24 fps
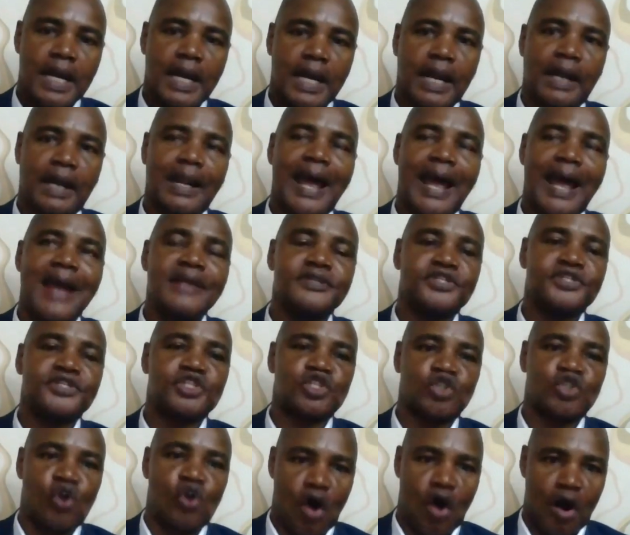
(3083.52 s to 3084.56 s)

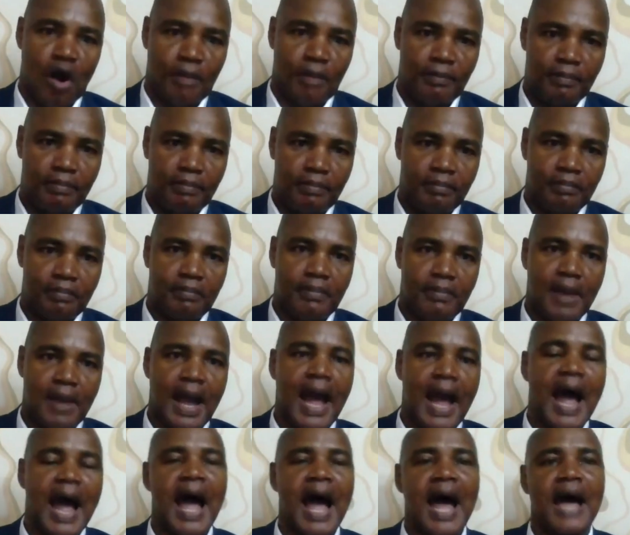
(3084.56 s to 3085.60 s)
Clients come
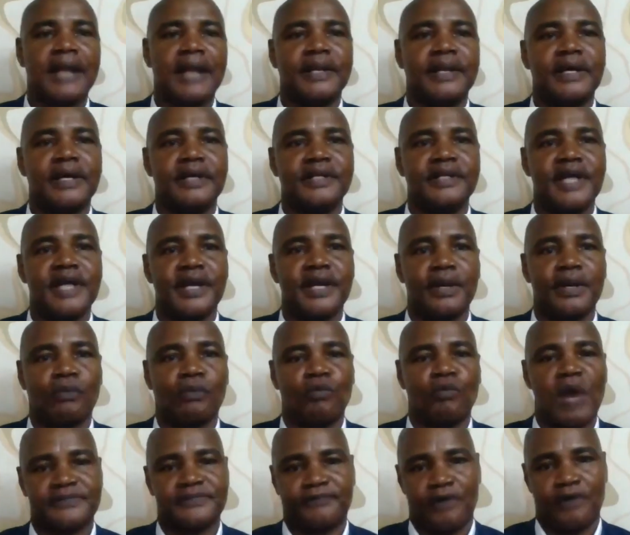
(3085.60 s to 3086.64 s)
and they
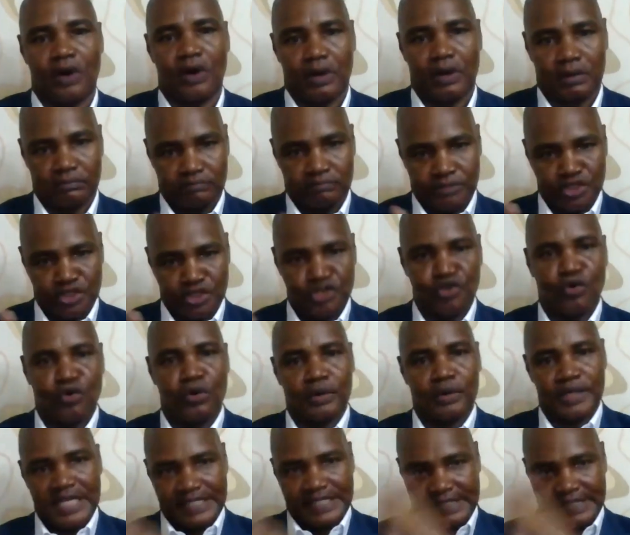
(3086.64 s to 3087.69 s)
request for, the
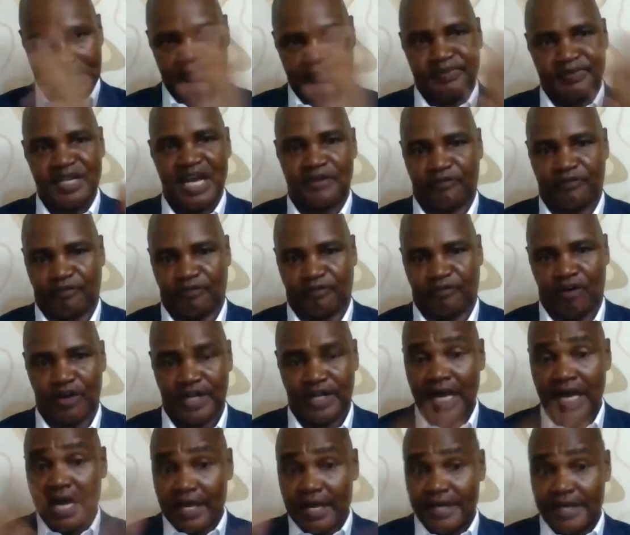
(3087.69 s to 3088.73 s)
CBN funding.
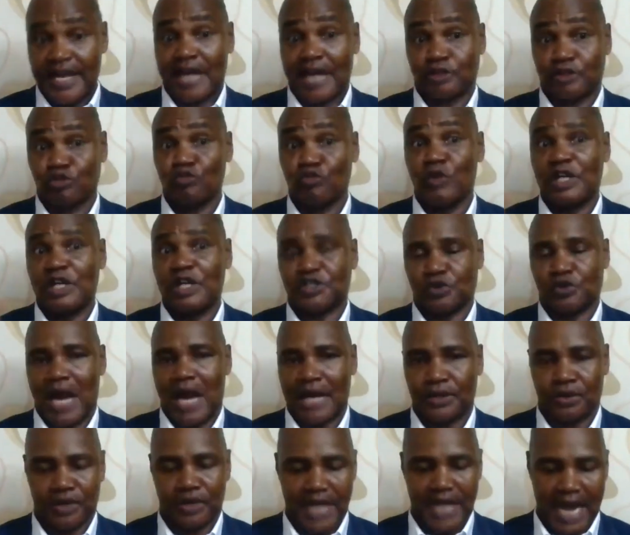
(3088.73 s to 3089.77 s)
There are two ways to
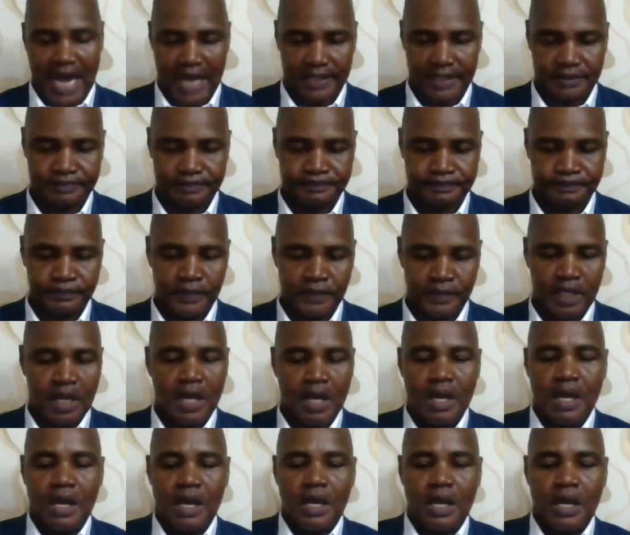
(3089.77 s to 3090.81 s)
handle that.
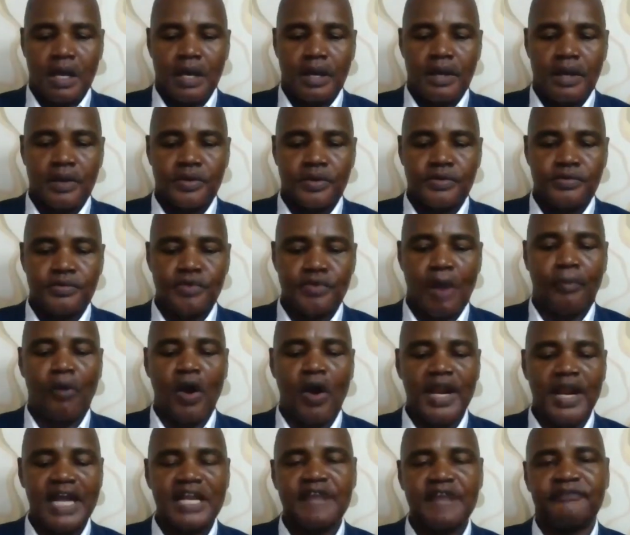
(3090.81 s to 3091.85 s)
Number
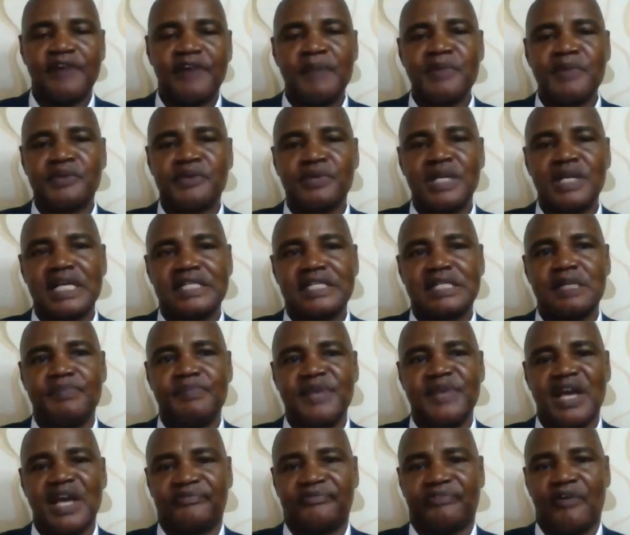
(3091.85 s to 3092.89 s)
one, the difference between the
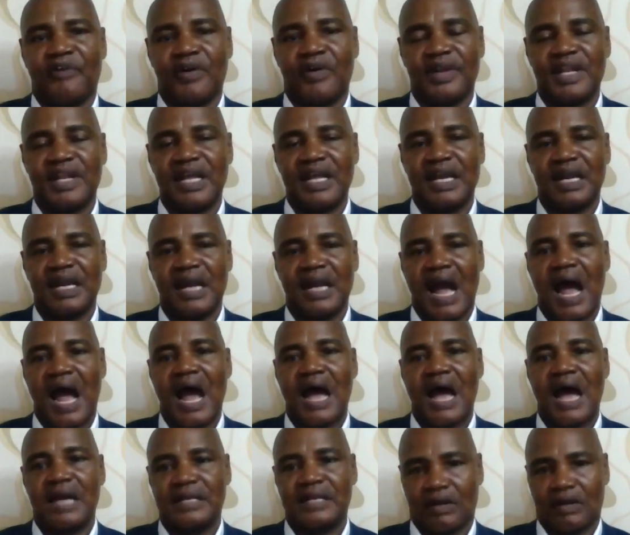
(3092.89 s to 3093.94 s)
CBN funding
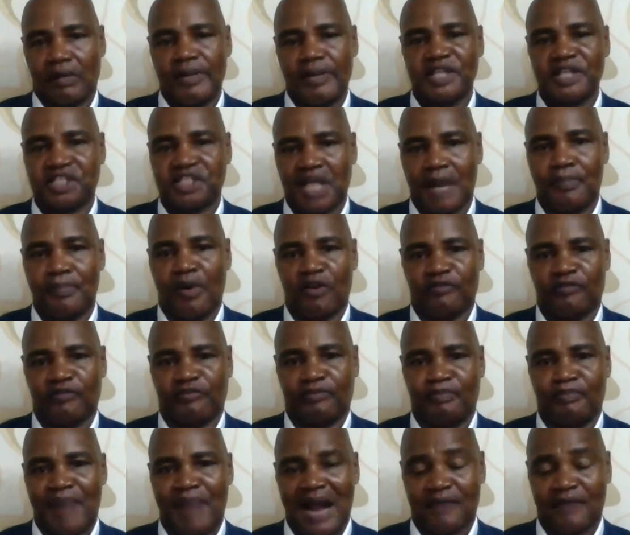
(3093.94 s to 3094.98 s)
and the commercial
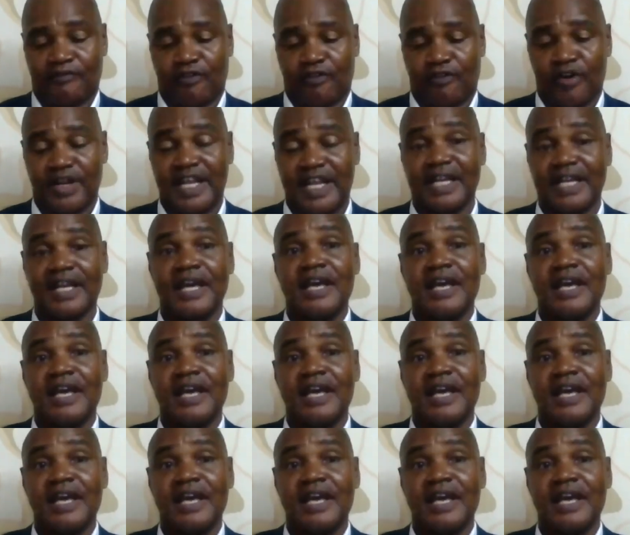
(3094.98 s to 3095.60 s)
bank funding